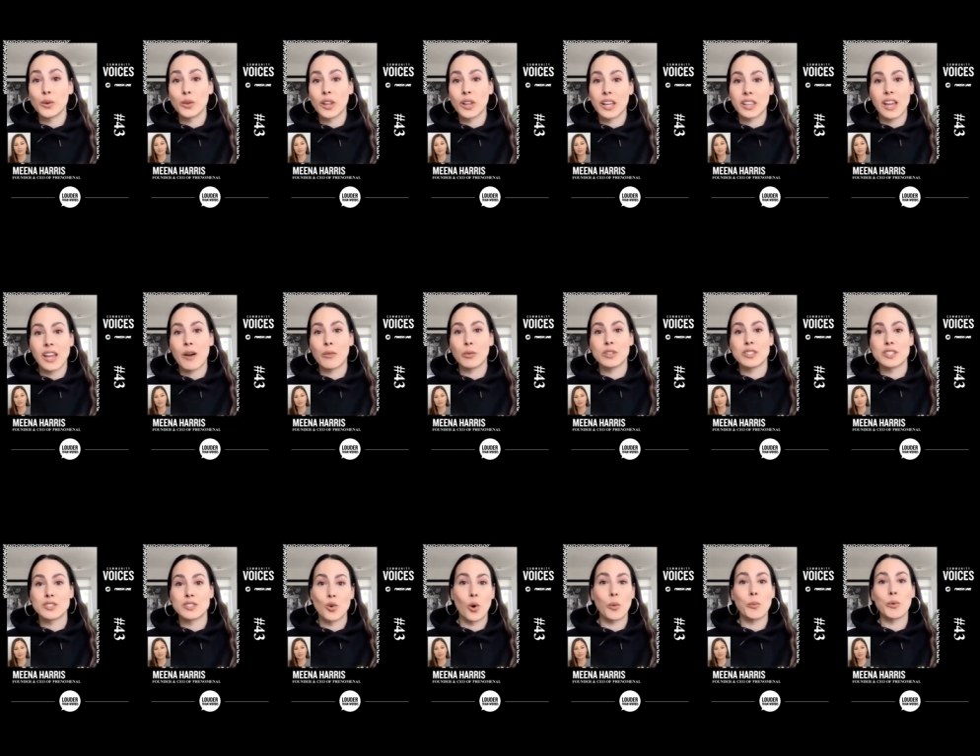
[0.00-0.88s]
Like that
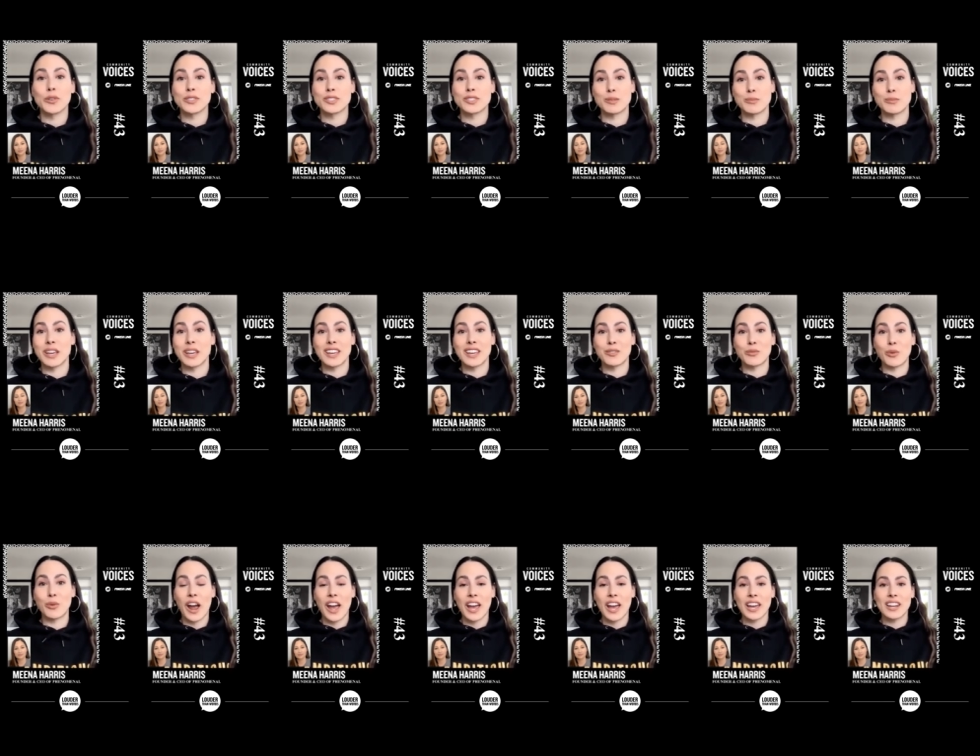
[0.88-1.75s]
was normal to me.
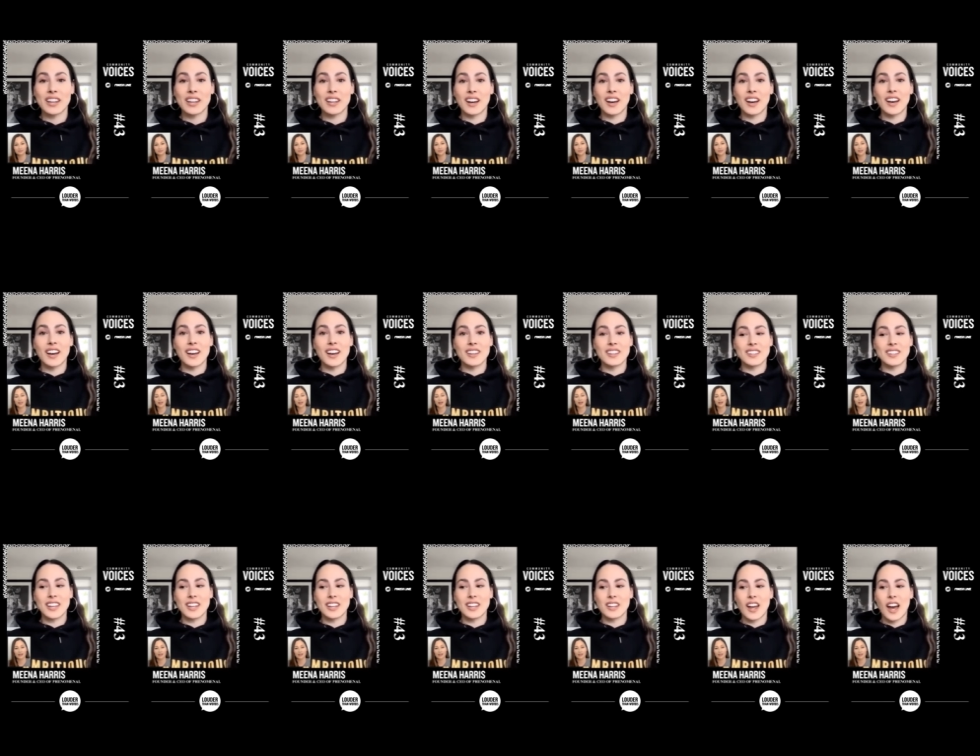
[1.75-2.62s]
Right. Uh, mm-hmm.
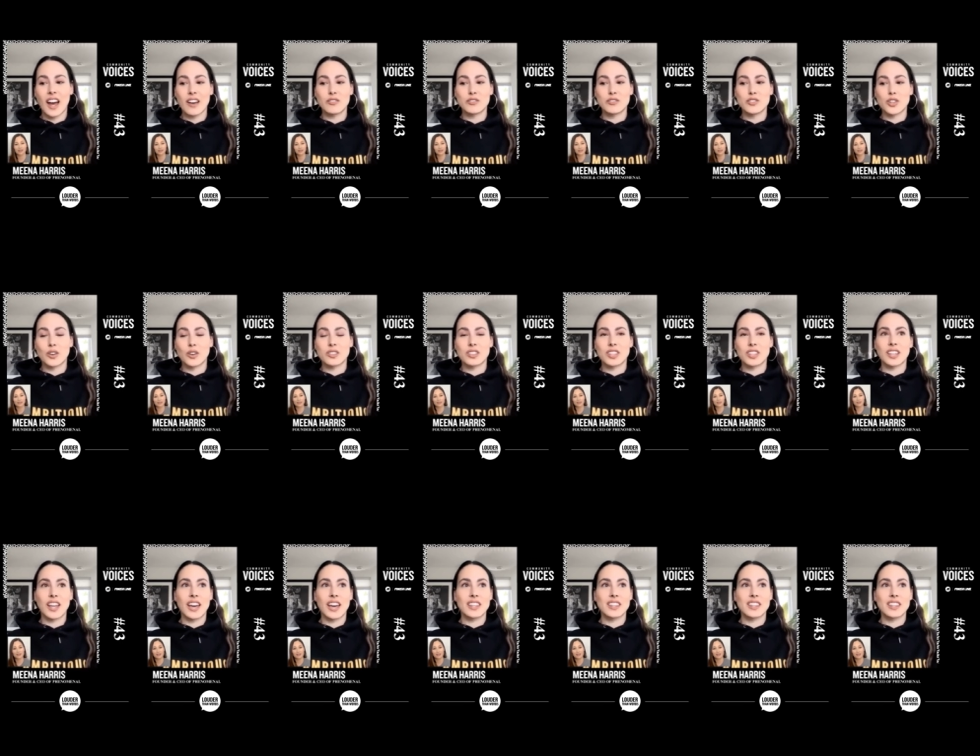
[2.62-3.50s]
And I've joked that
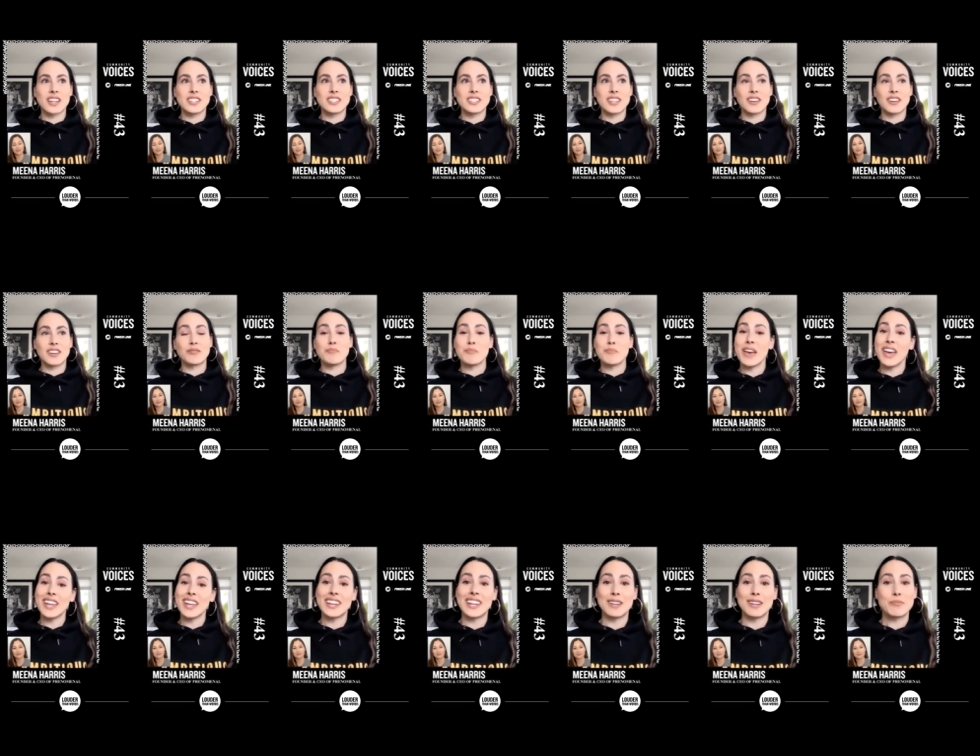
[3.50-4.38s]
like the idea of
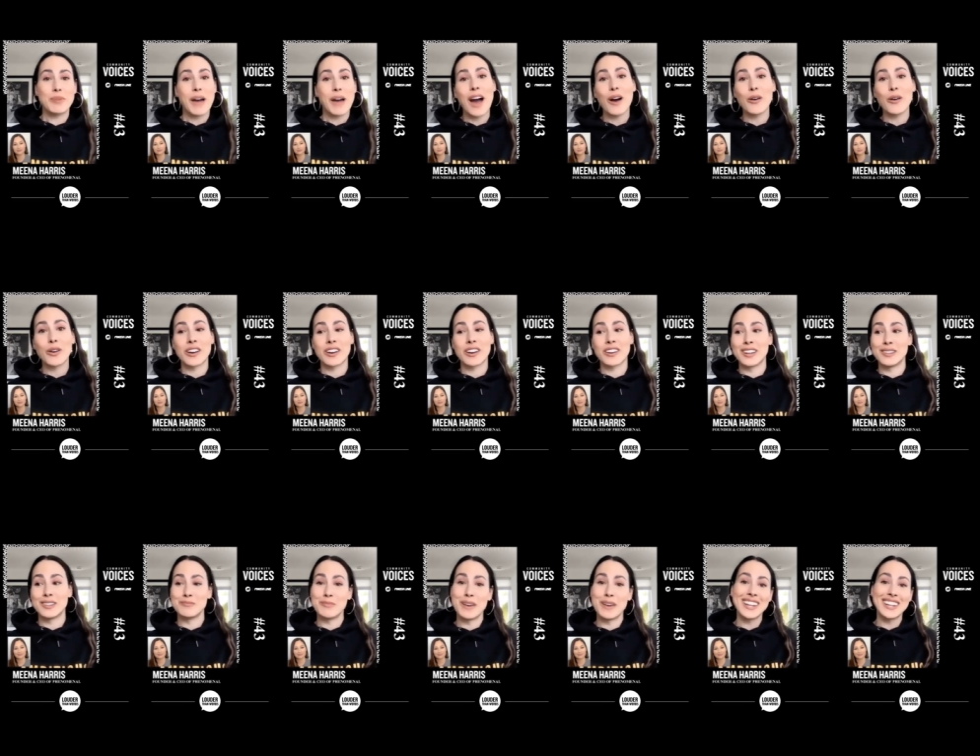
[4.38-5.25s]
men in power
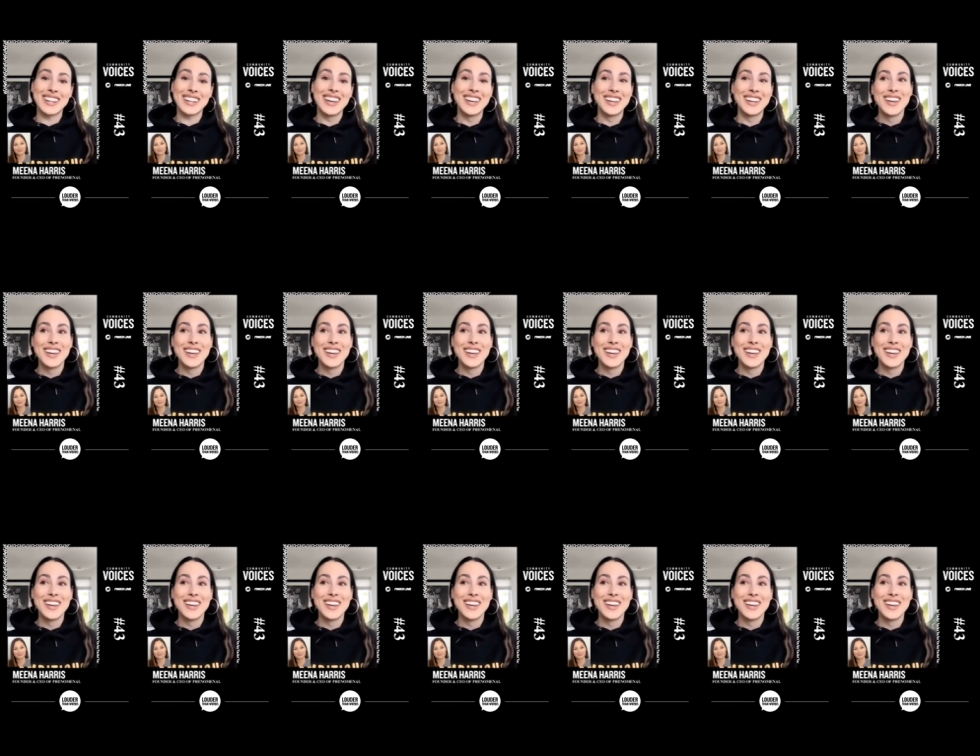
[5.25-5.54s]
and men